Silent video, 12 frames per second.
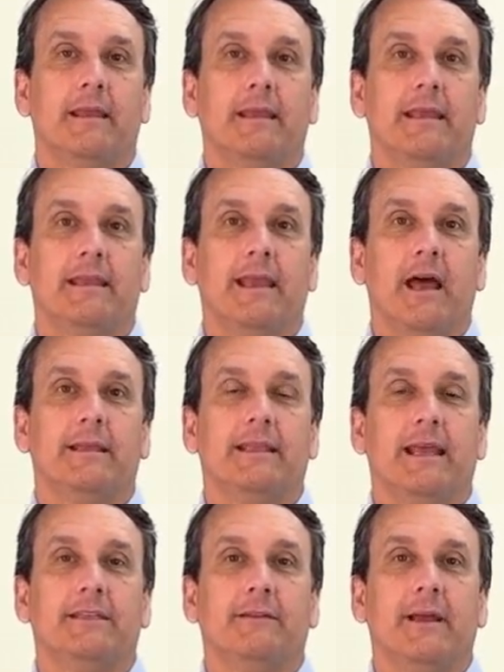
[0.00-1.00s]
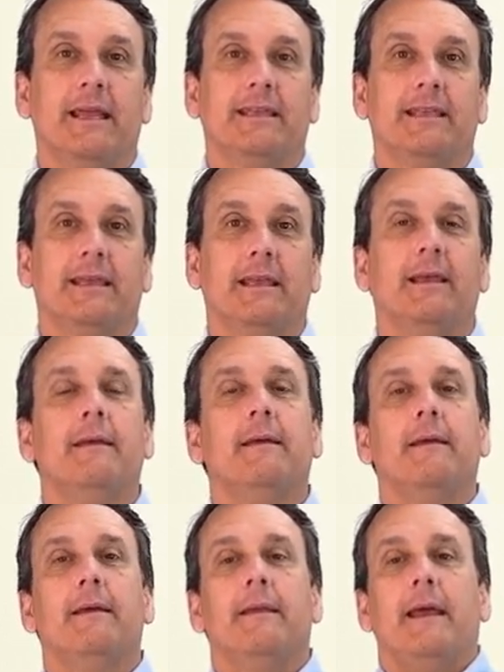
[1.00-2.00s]
In the context of IT,
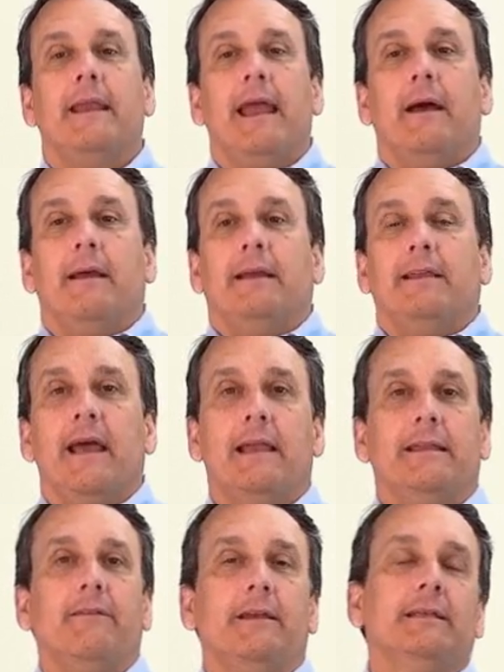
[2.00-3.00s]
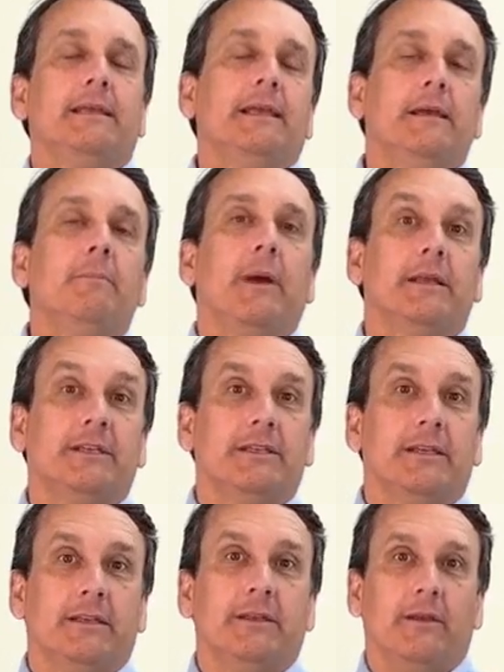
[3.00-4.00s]
analogous scientific thinking
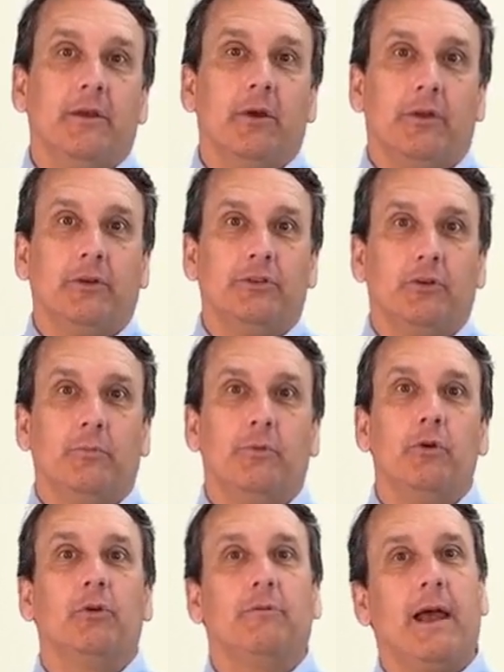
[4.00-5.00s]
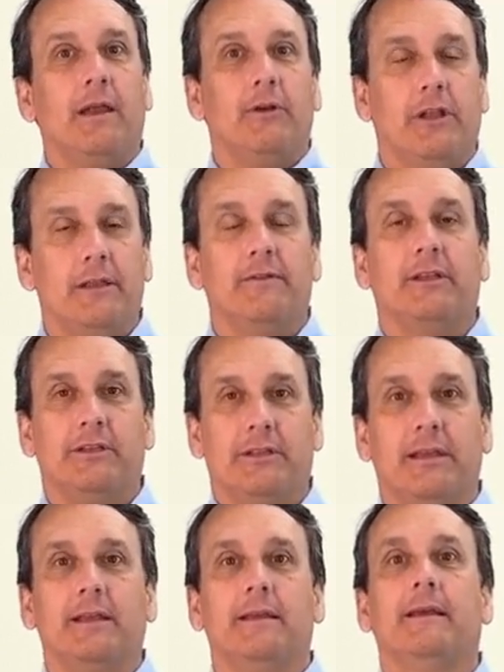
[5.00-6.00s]
processes are used to improve energy
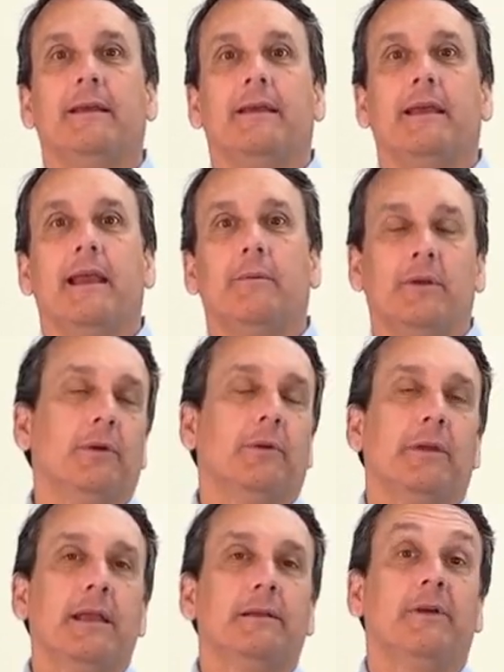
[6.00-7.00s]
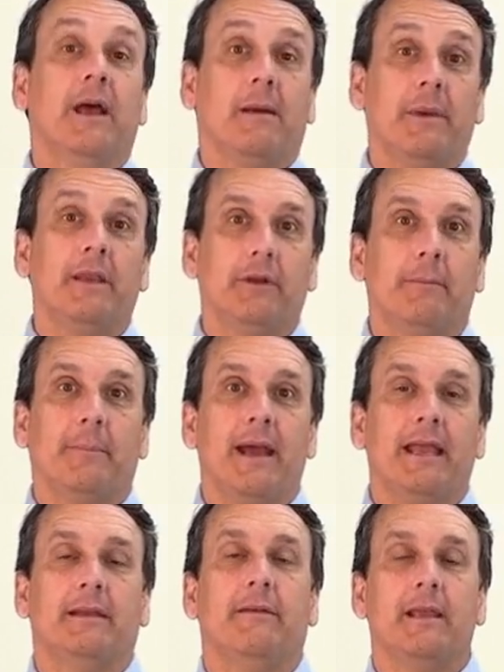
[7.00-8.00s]
efficiency and reduce the environmental
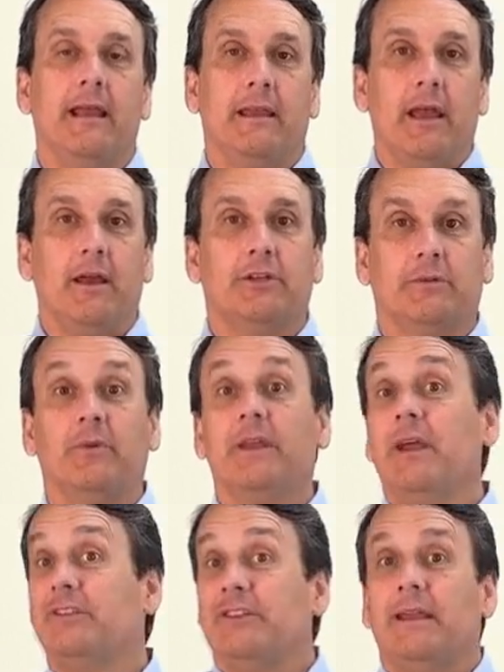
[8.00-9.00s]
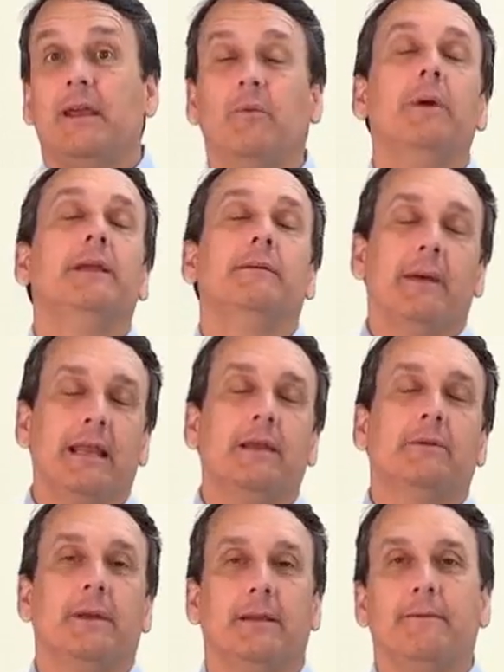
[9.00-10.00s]
impact of technology production and waste
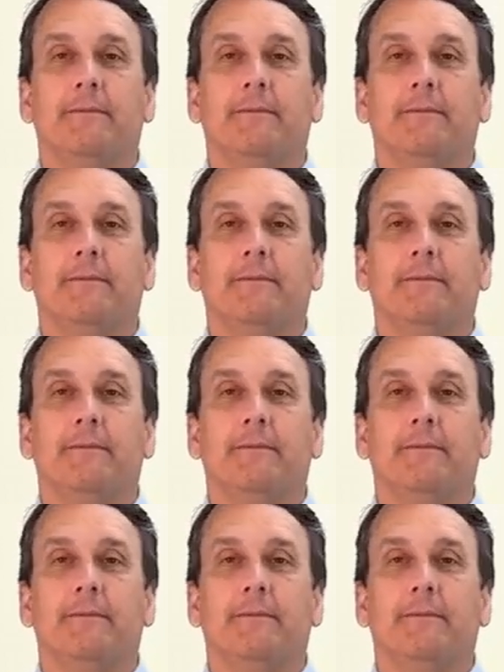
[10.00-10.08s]
management.